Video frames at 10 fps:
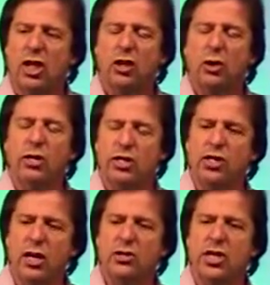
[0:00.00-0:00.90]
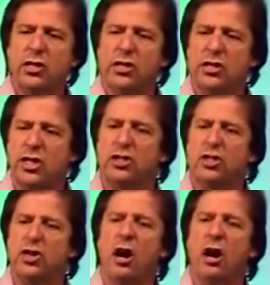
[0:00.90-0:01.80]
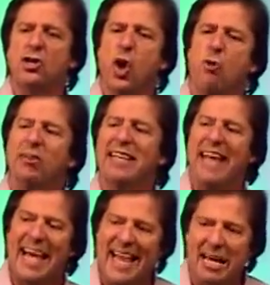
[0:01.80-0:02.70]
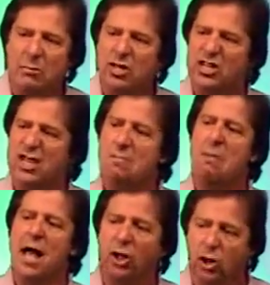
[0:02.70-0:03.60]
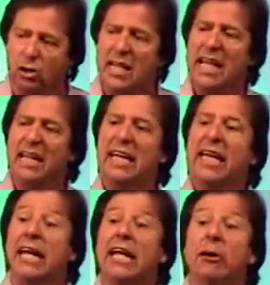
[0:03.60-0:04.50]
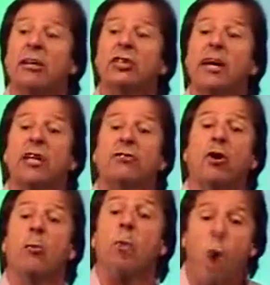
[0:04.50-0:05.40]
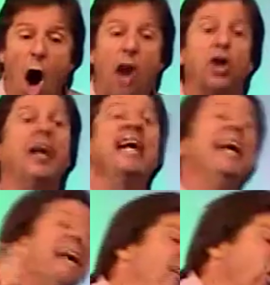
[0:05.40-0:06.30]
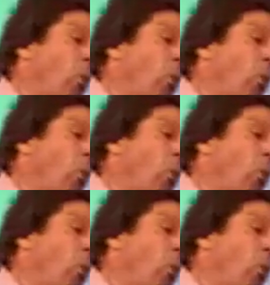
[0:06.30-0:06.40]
through his son Jesus such charge over the elements and the molecules that he can literally transform water into